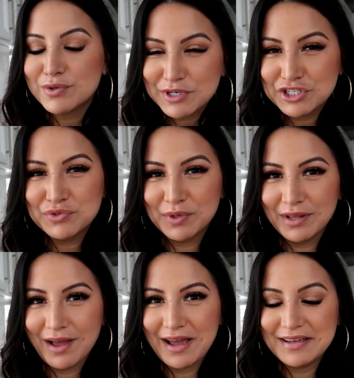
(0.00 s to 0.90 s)
So I just
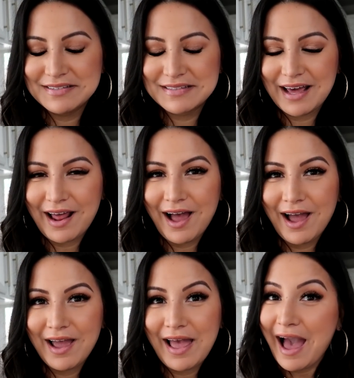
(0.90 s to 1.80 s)
realized that
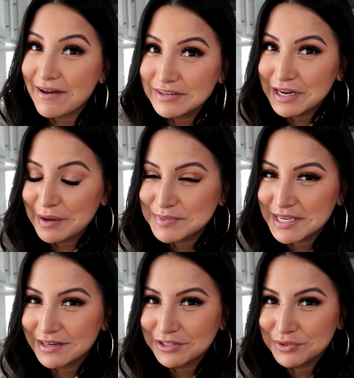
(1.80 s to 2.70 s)
I haven't
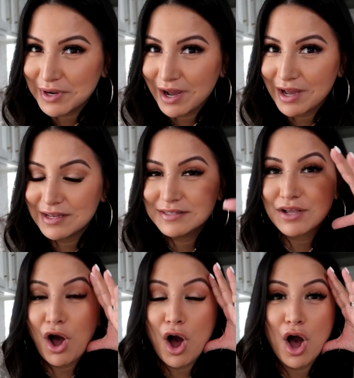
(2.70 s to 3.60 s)
updated you guys
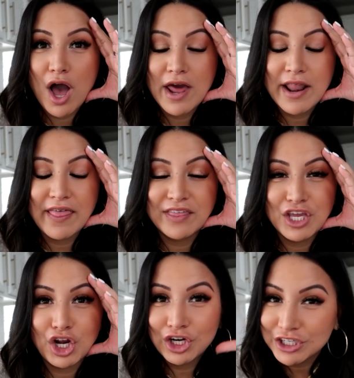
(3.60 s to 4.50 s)
on
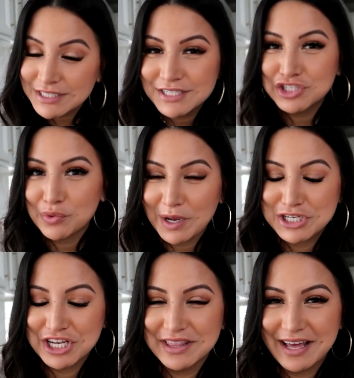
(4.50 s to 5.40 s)
the current
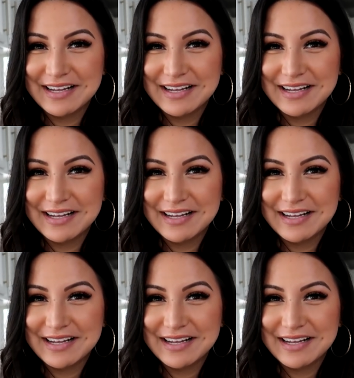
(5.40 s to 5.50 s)
situation